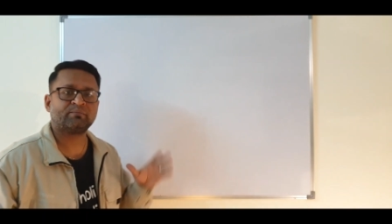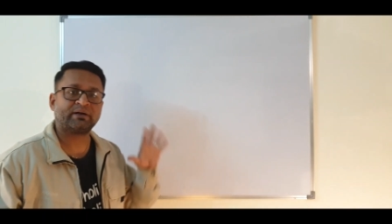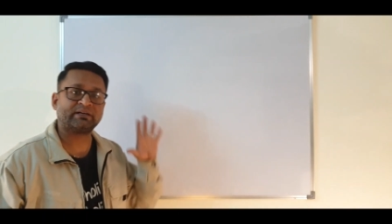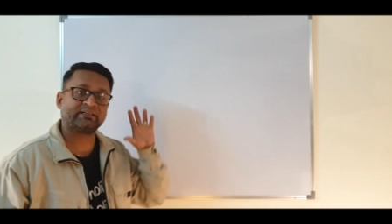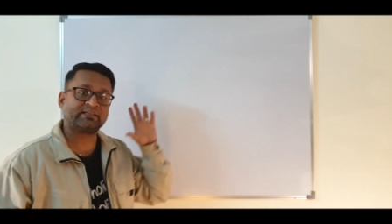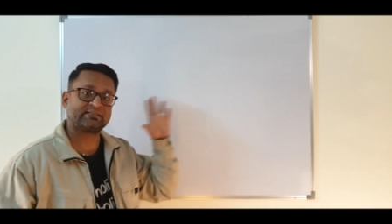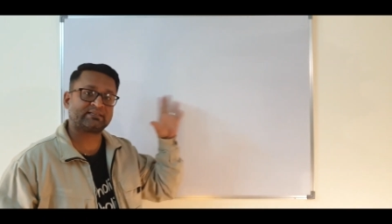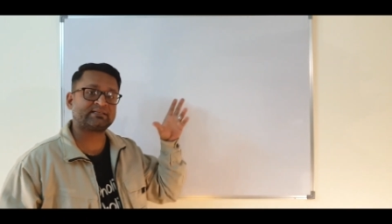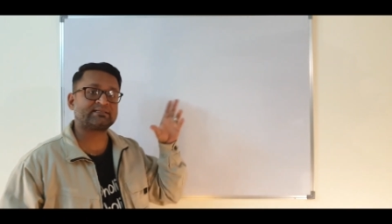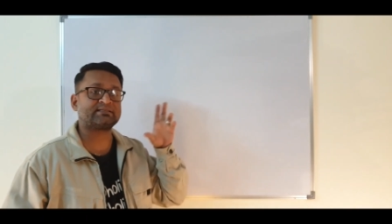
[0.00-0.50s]
but
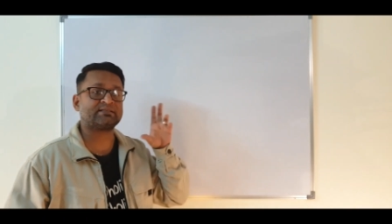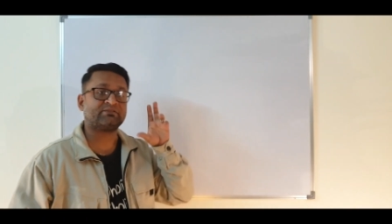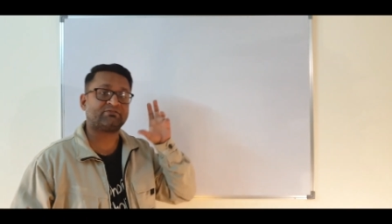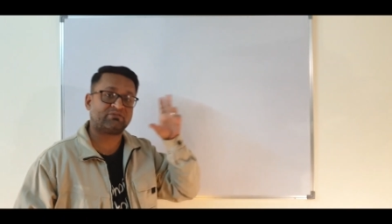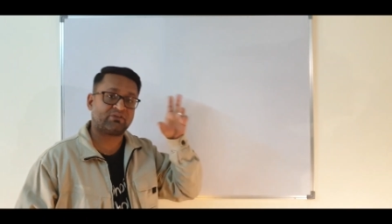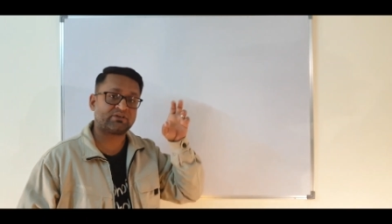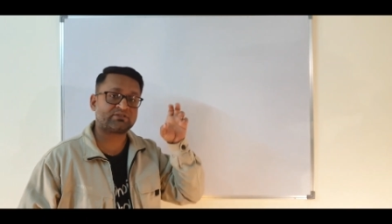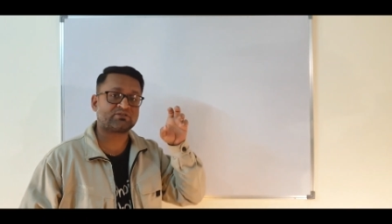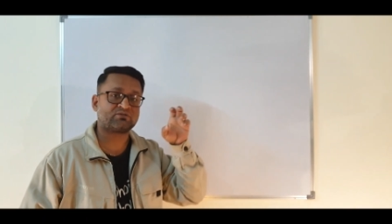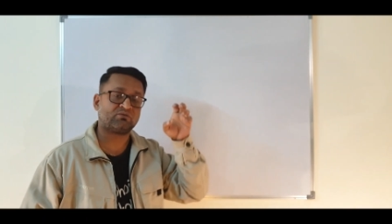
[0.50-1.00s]
this is the
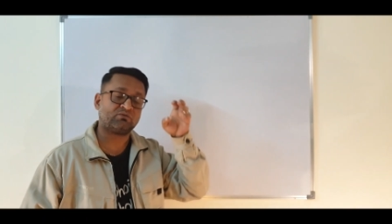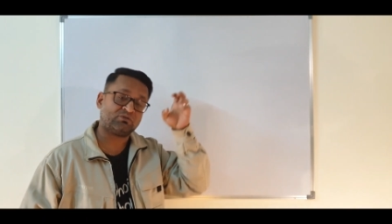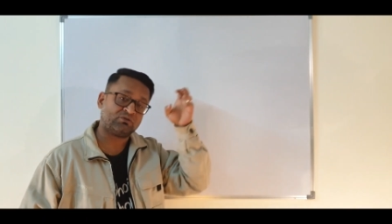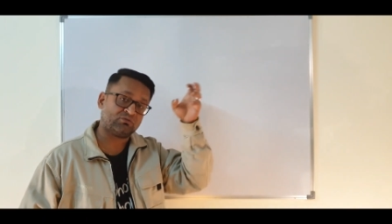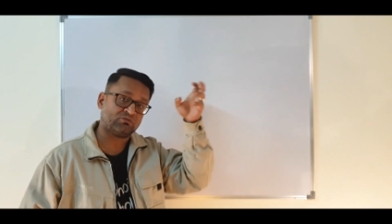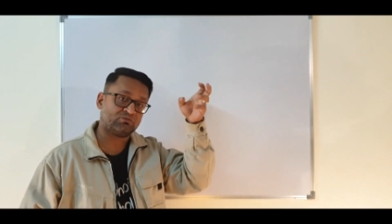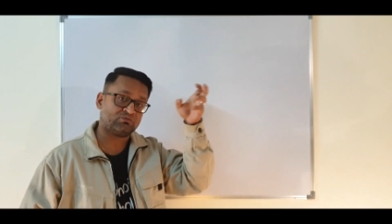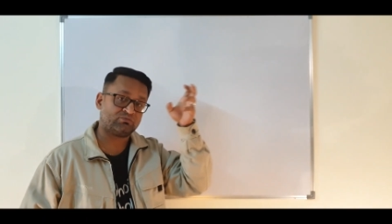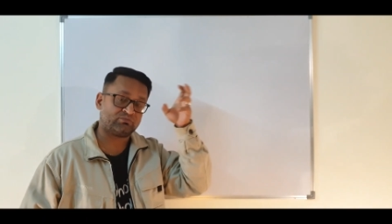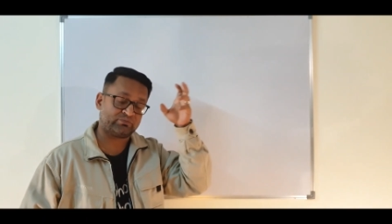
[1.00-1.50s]
first rule
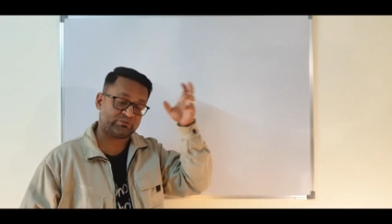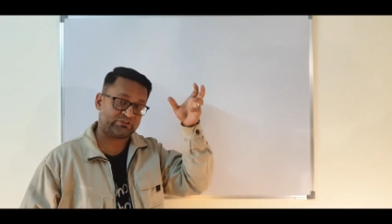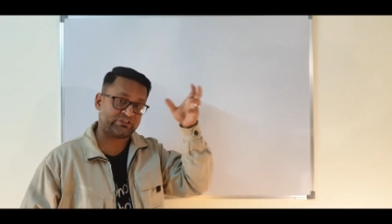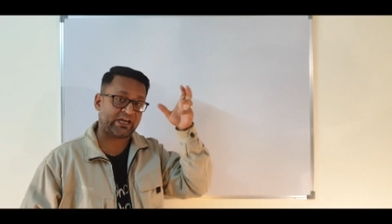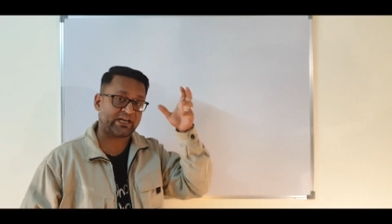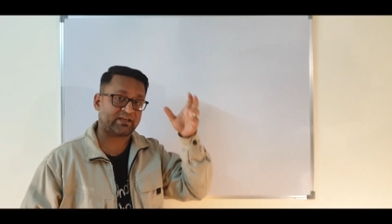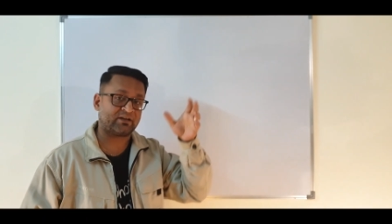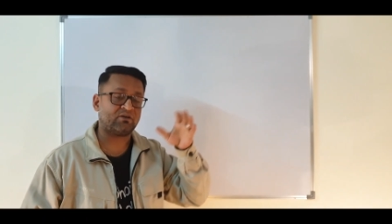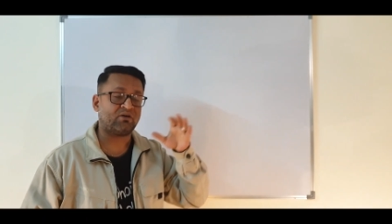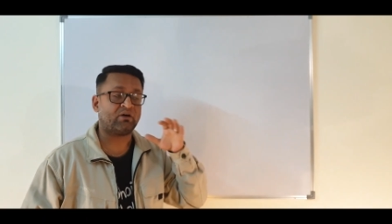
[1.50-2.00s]
to
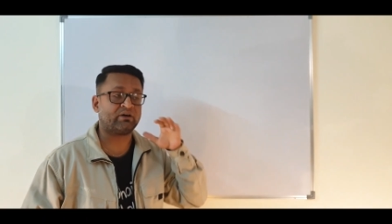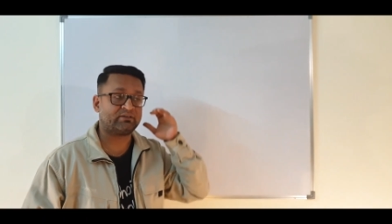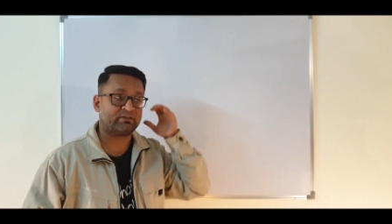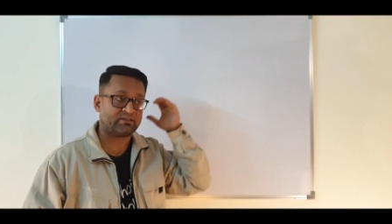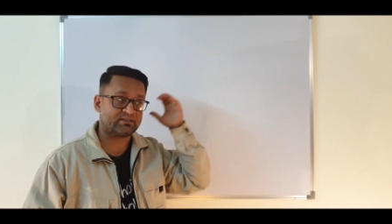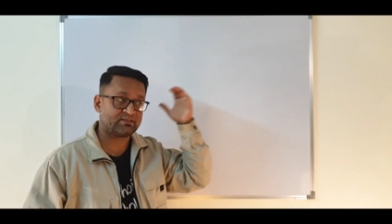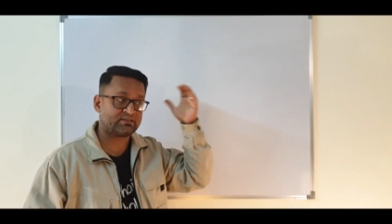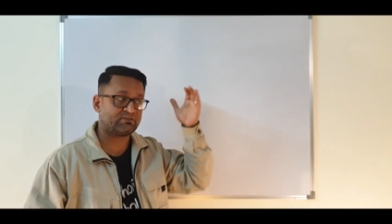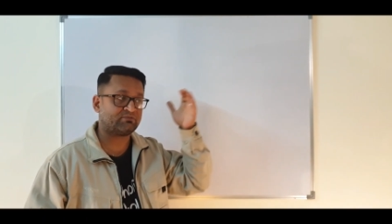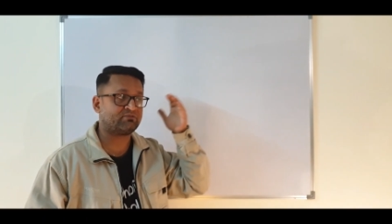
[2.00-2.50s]
check, or
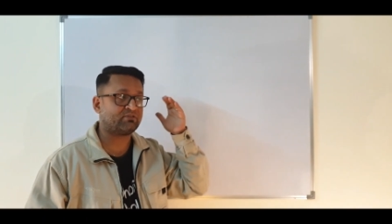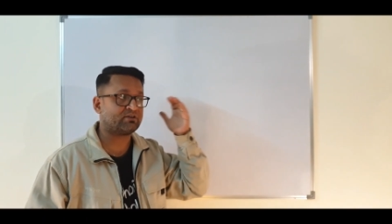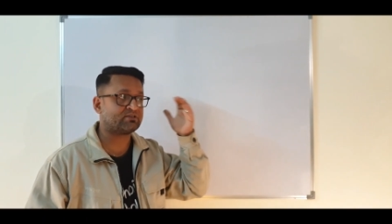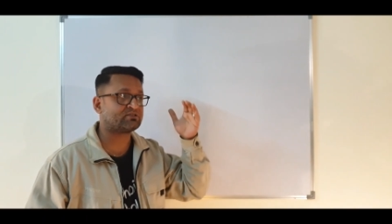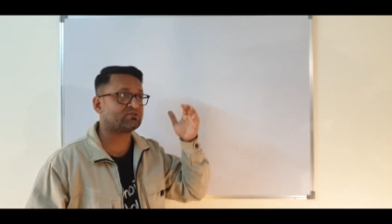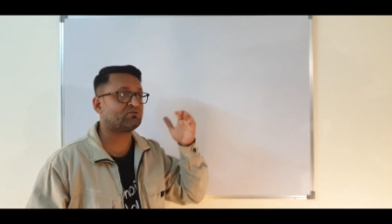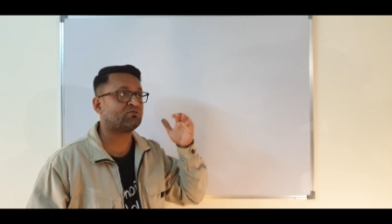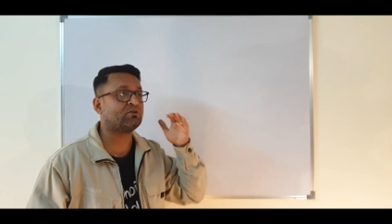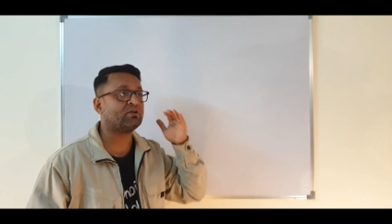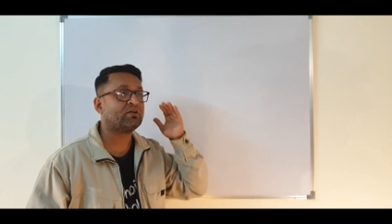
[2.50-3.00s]
this is the
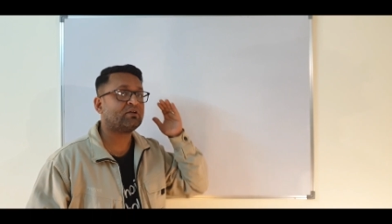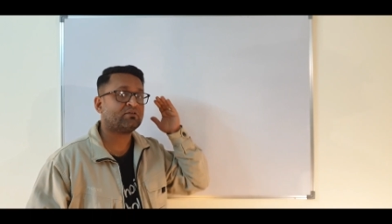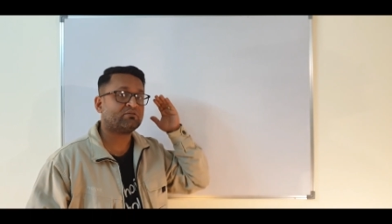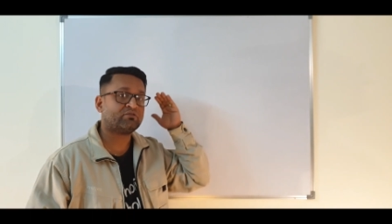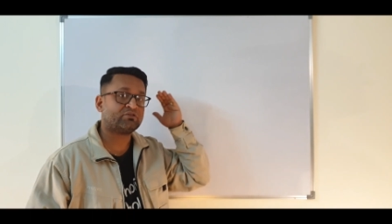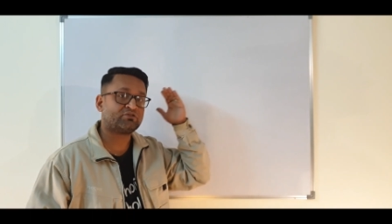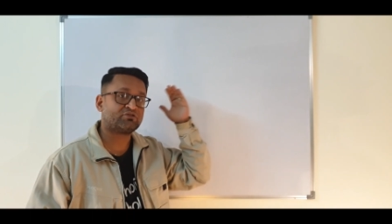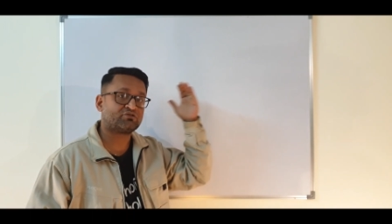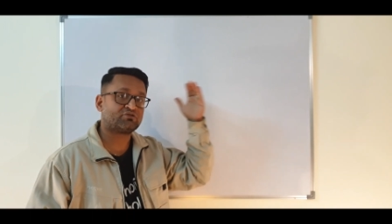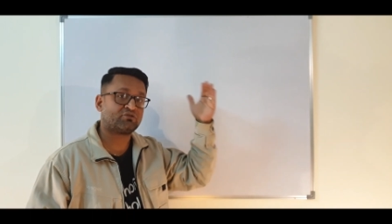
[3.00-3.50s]
first rule
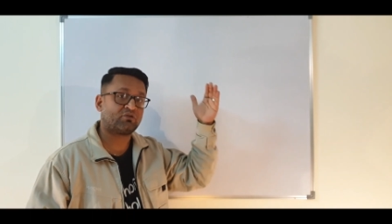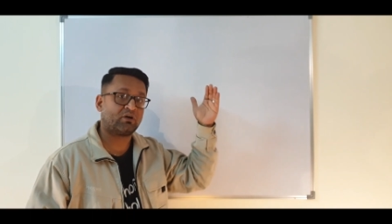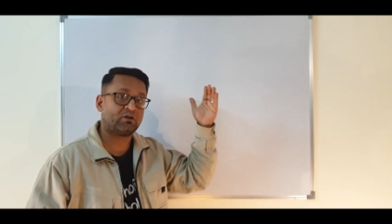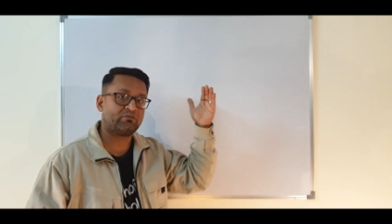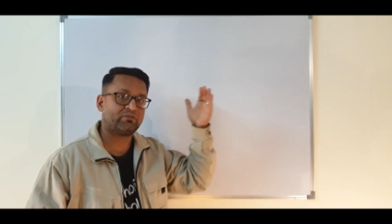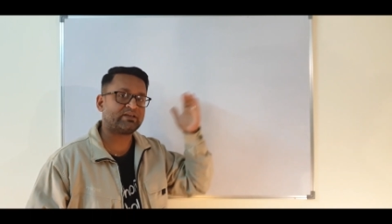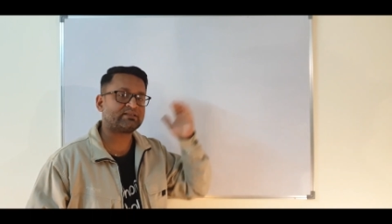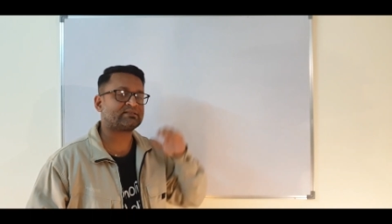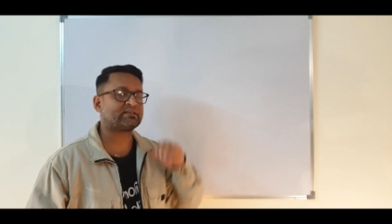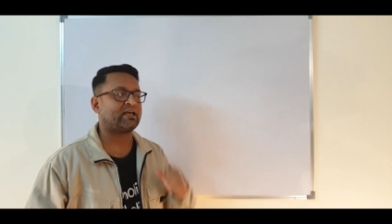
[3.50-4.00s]
which you should
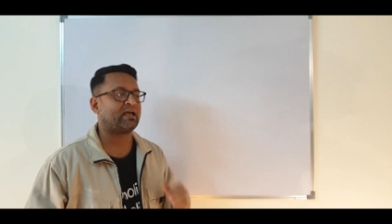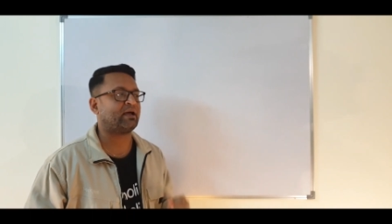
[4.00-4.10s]
always